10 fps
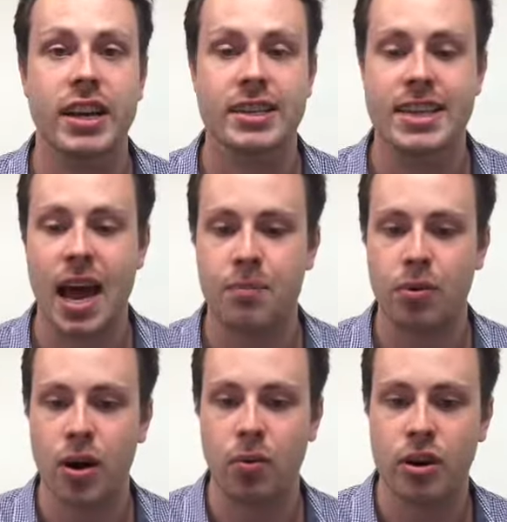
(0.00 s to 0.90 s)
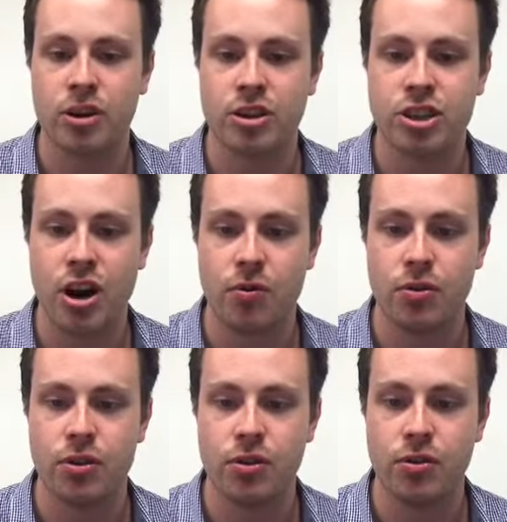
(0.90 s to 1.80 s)
example I wanted to share
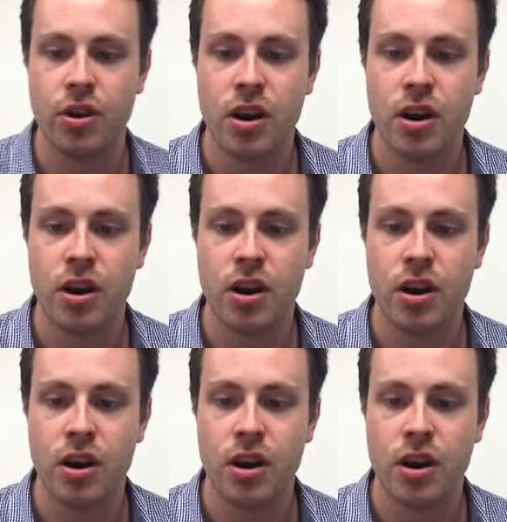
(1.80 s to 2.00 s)
with you,